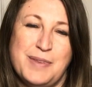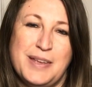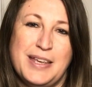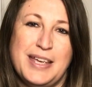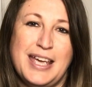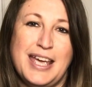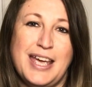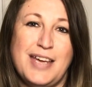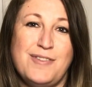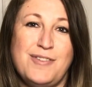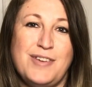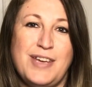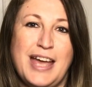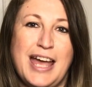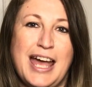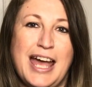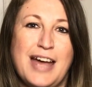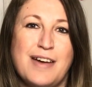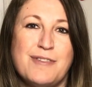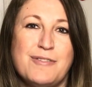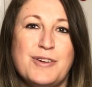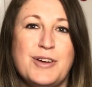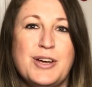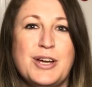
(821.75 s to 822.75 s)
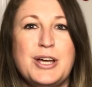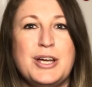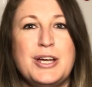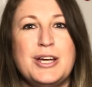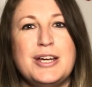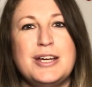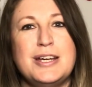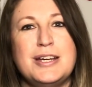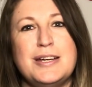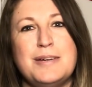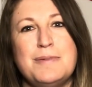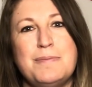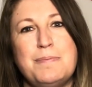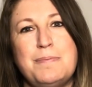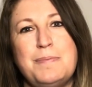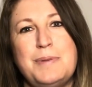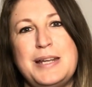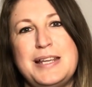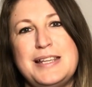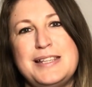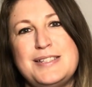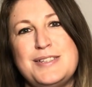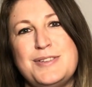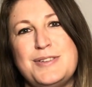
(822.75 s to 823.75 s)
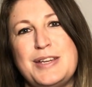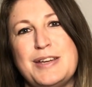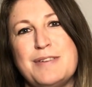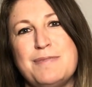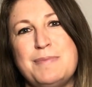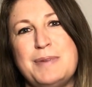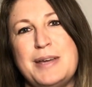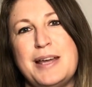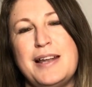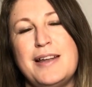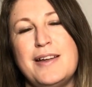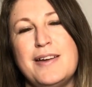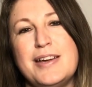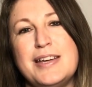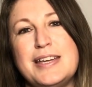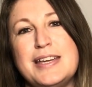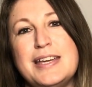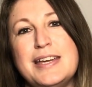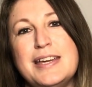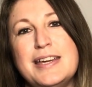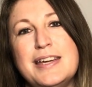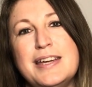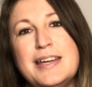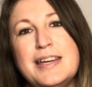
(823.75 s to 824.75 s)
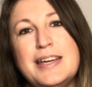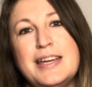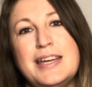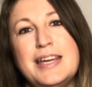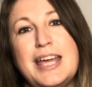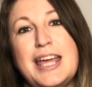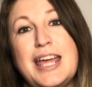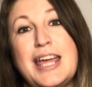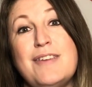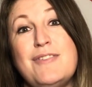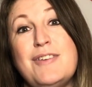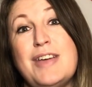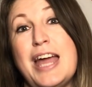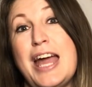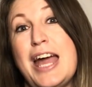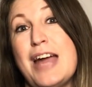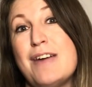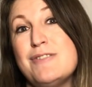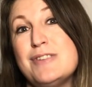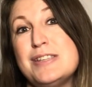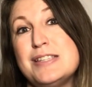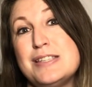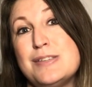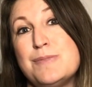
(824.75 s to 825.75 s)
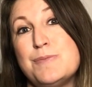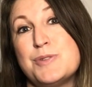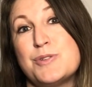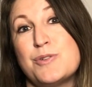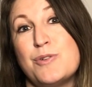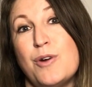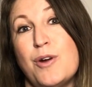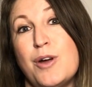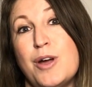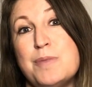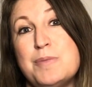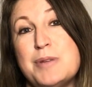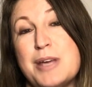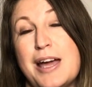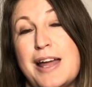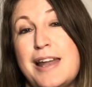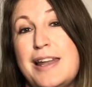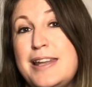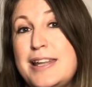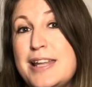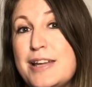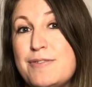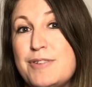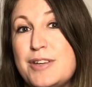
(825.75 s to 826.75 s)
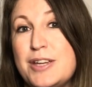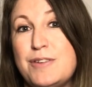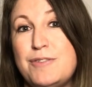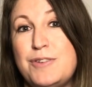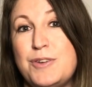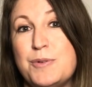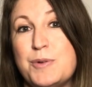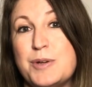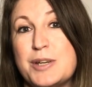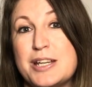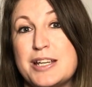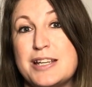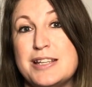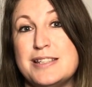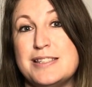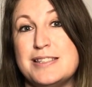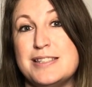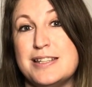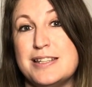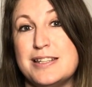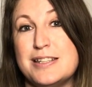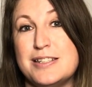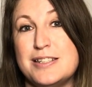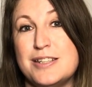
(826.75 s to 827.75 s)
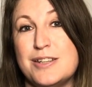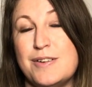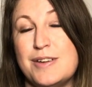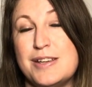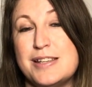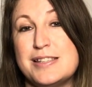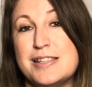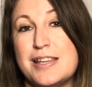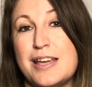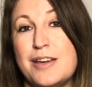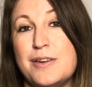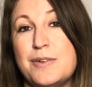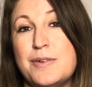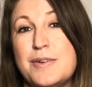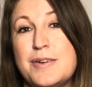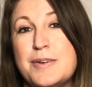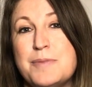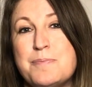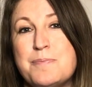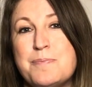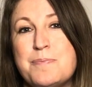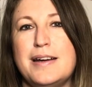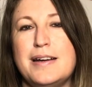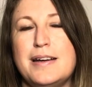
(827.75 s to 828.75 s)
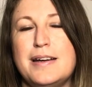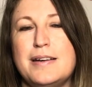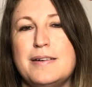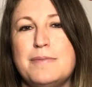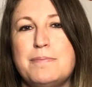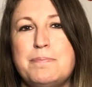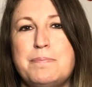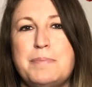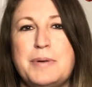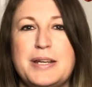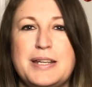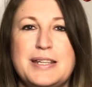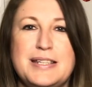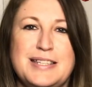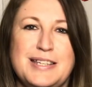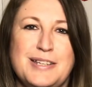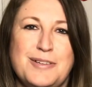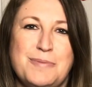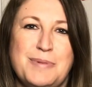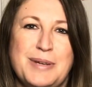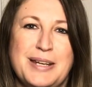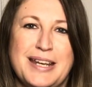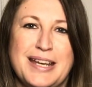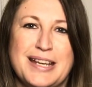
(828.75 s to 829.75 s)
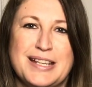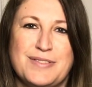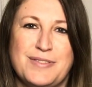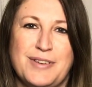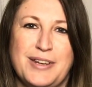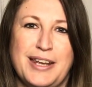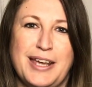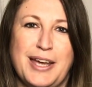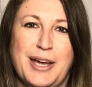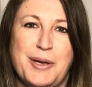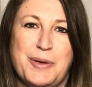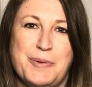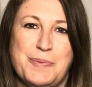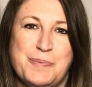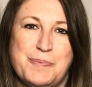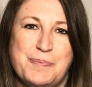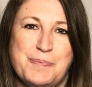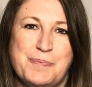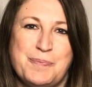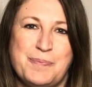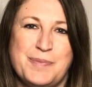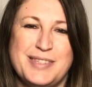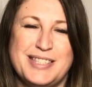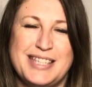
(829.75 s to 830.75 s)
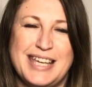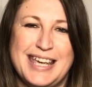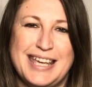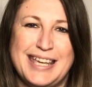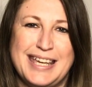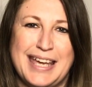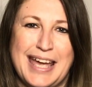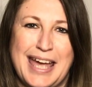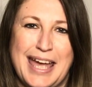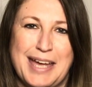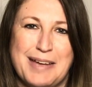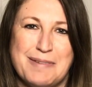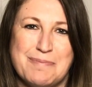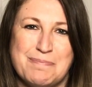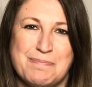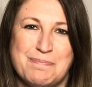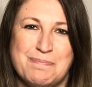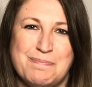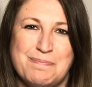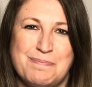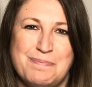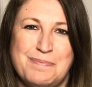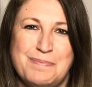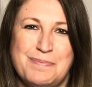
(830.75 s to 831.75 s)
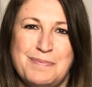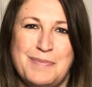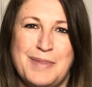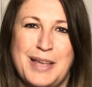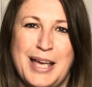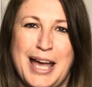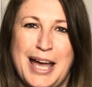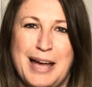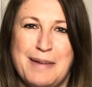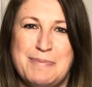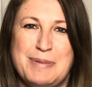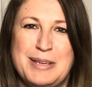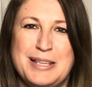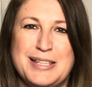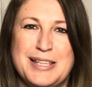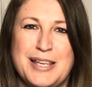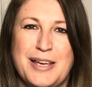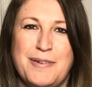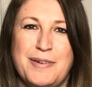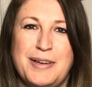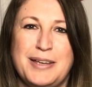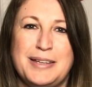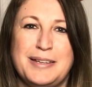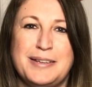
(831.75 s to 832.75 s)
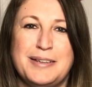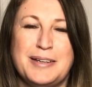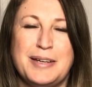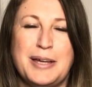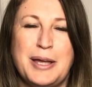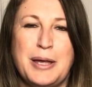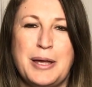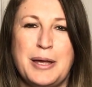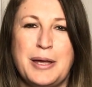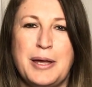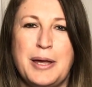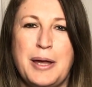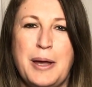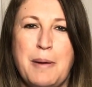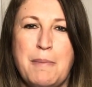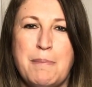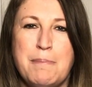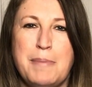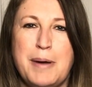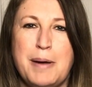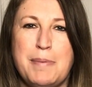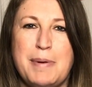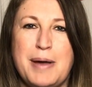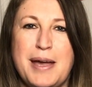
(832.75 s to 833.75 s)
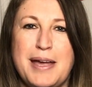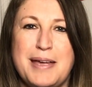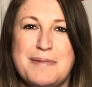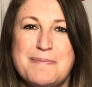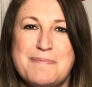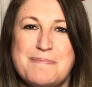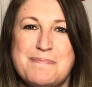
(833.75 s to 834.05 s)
If you have, please do give me a like. If you haven't subscribed, I'd love it if you would consider doing so. But until my next video, take care. Happy sewing. Bye